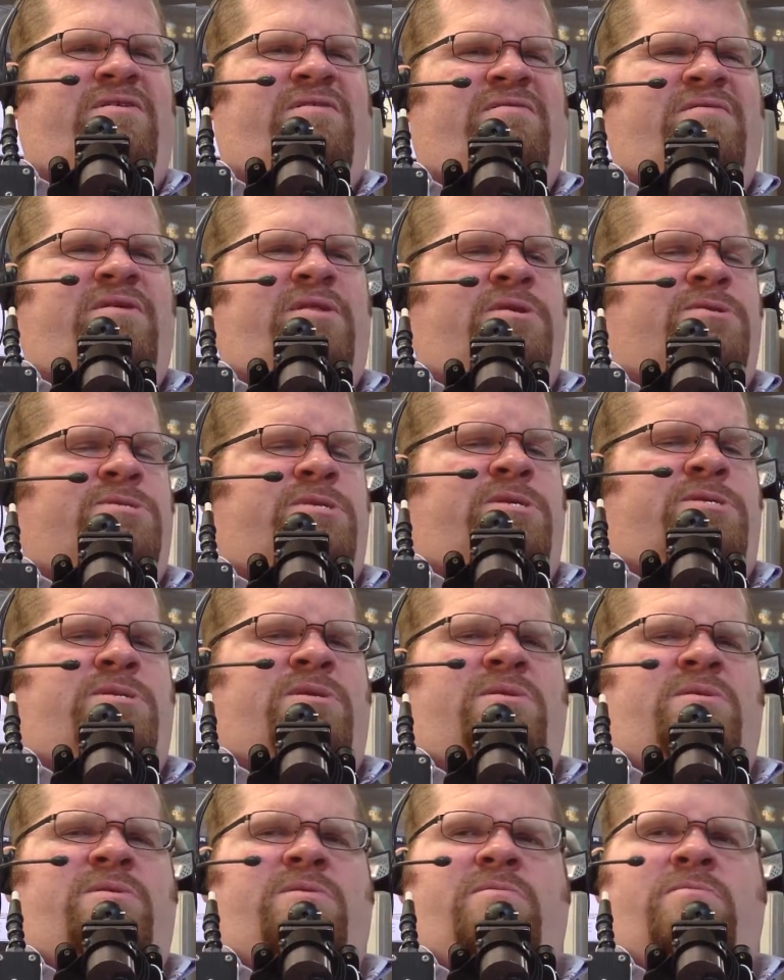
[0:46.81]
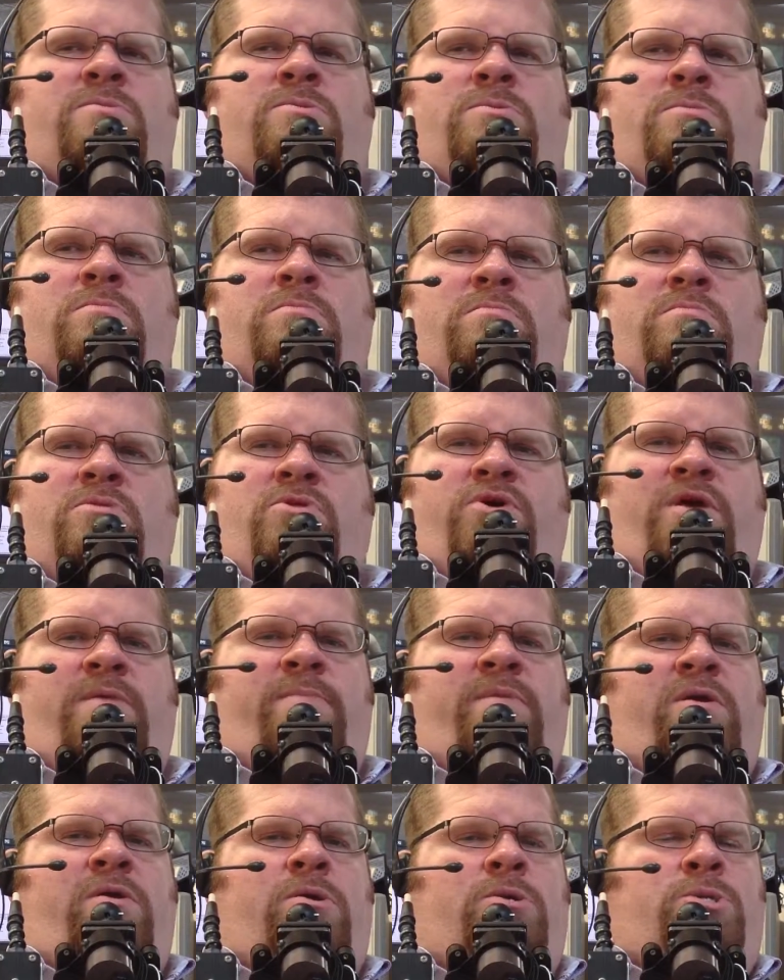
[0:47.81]
an assistant look at
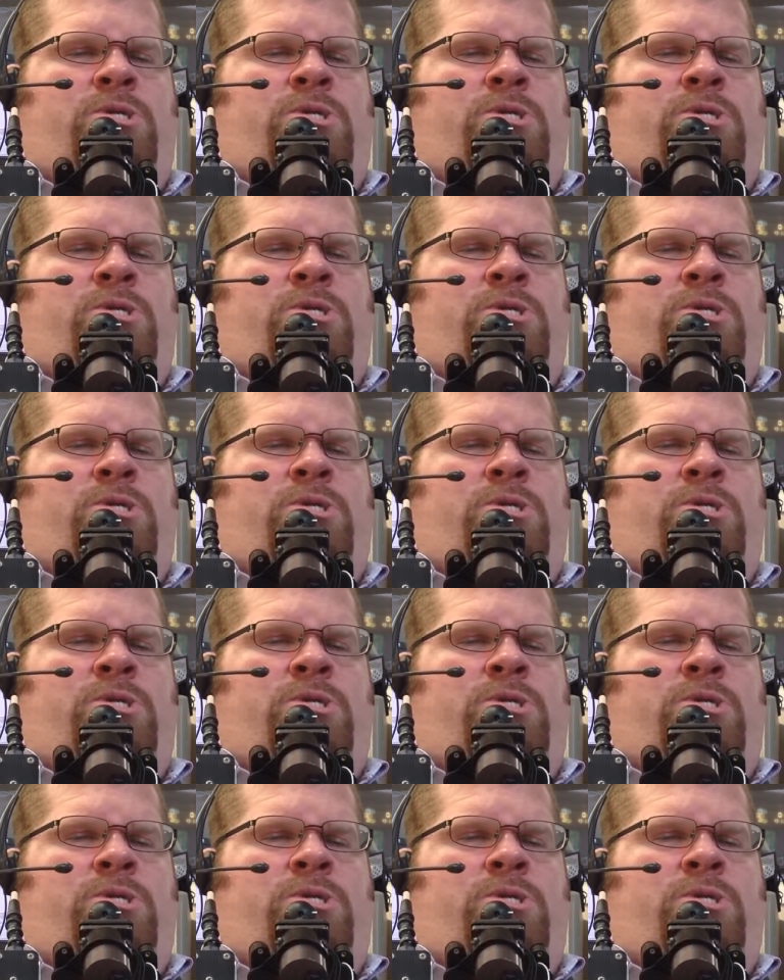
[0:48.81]
me or